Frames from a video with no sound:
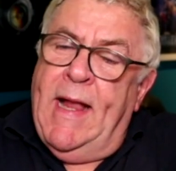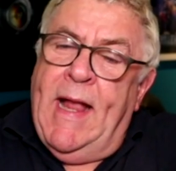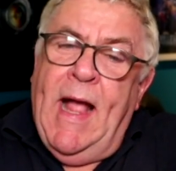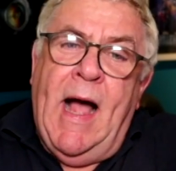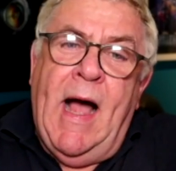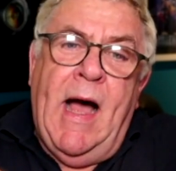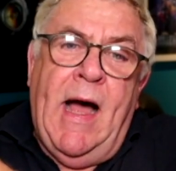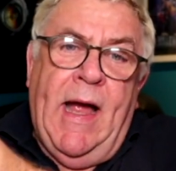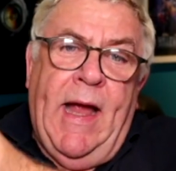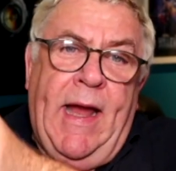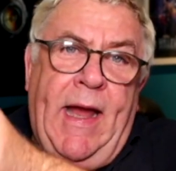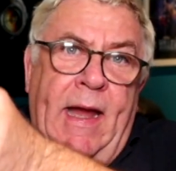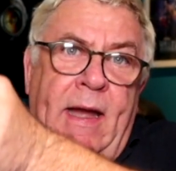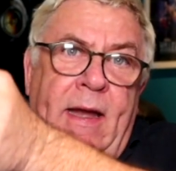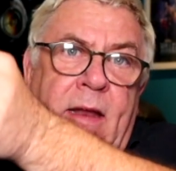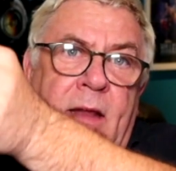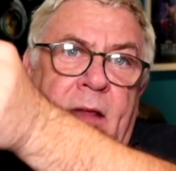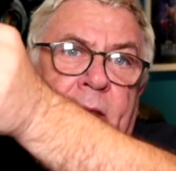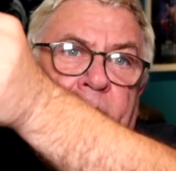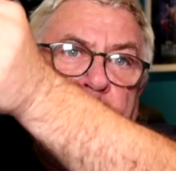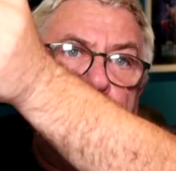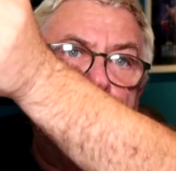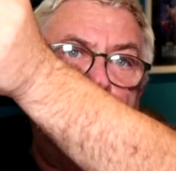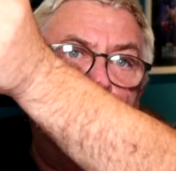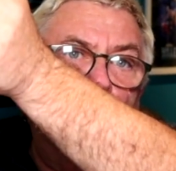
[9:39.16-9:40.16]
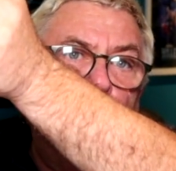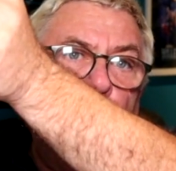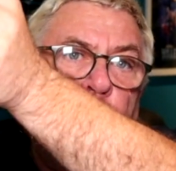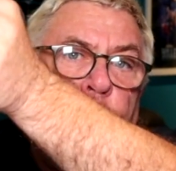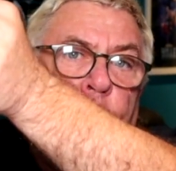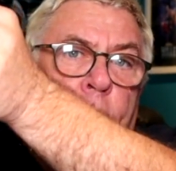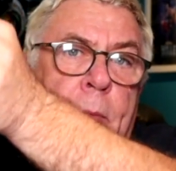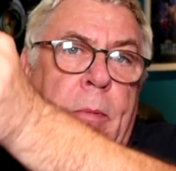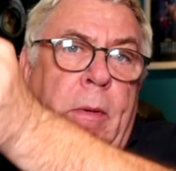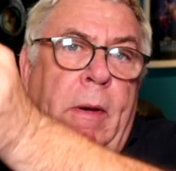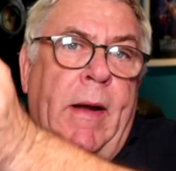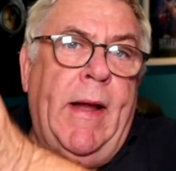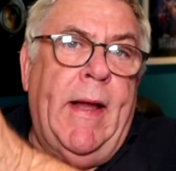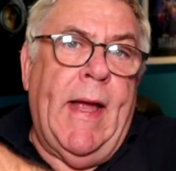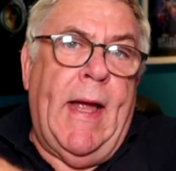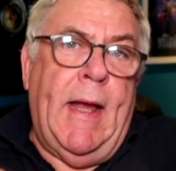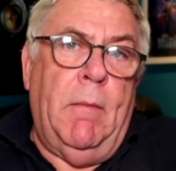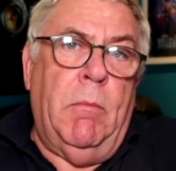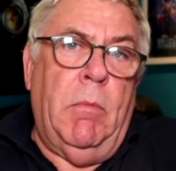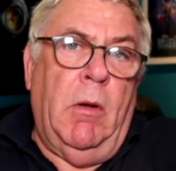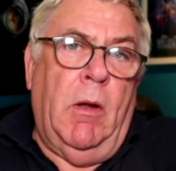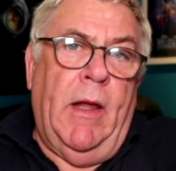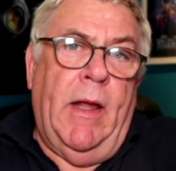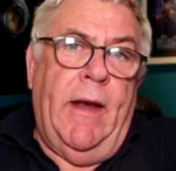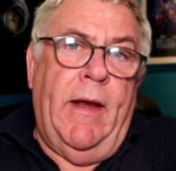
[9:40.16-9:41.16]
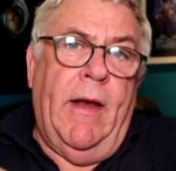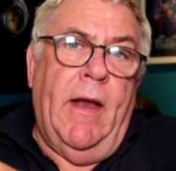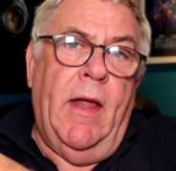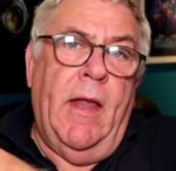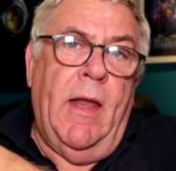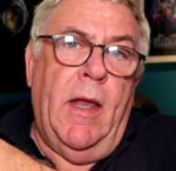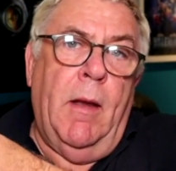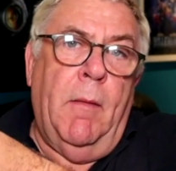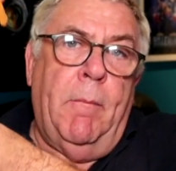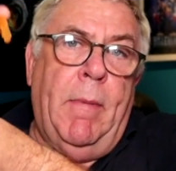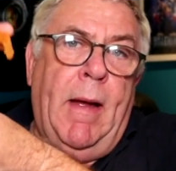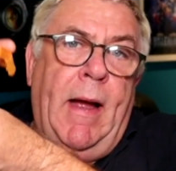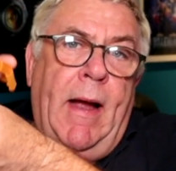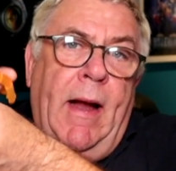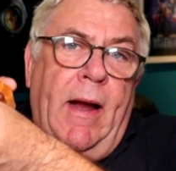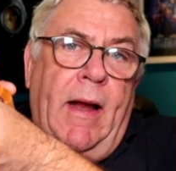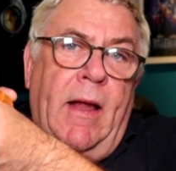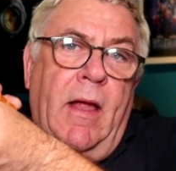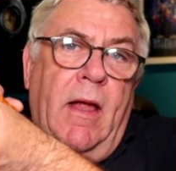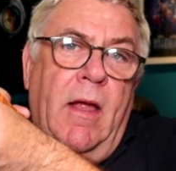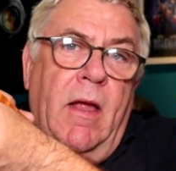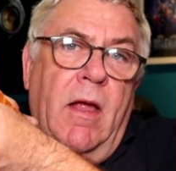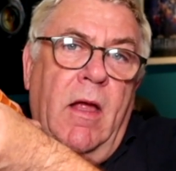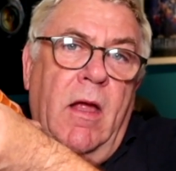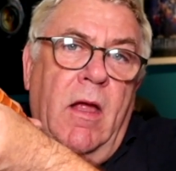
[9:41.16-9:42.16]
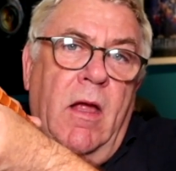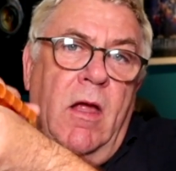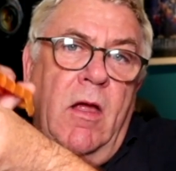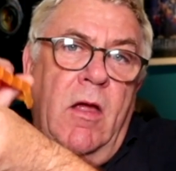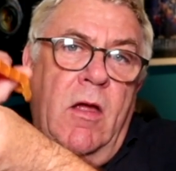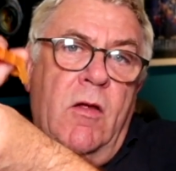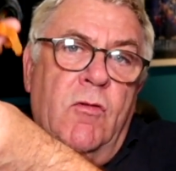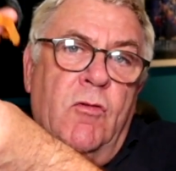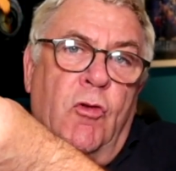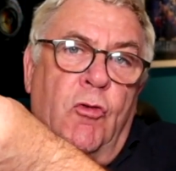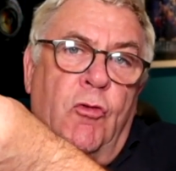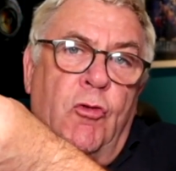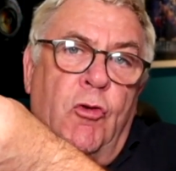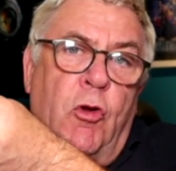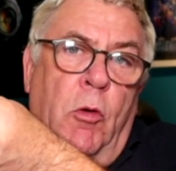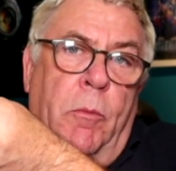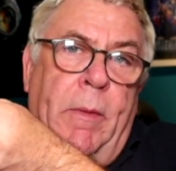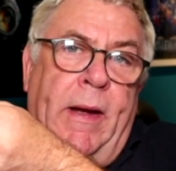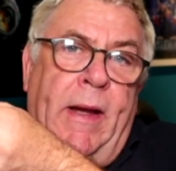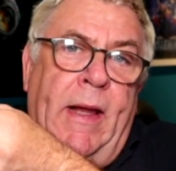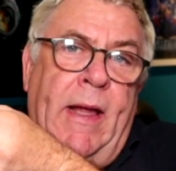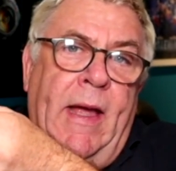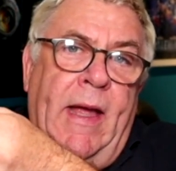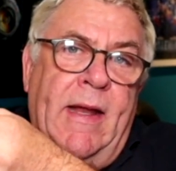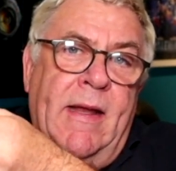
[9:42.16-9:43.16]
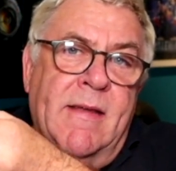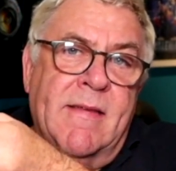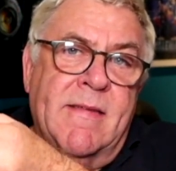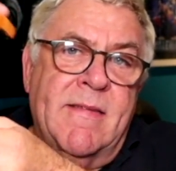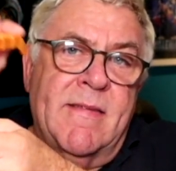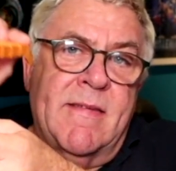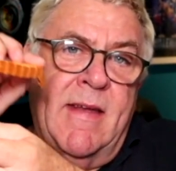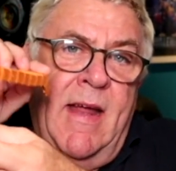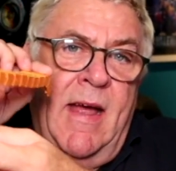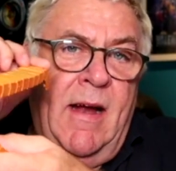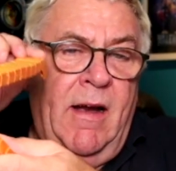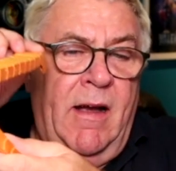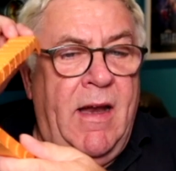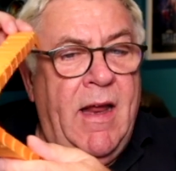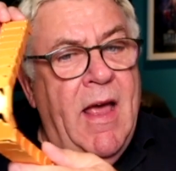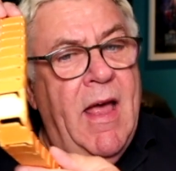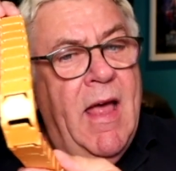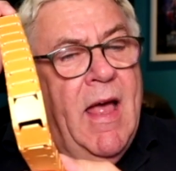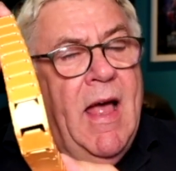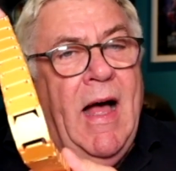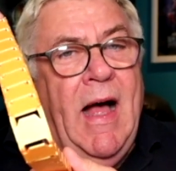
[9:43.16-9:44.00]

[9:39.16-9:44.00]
guide that you put the ribbon cable in at the back to stop it getting snagged.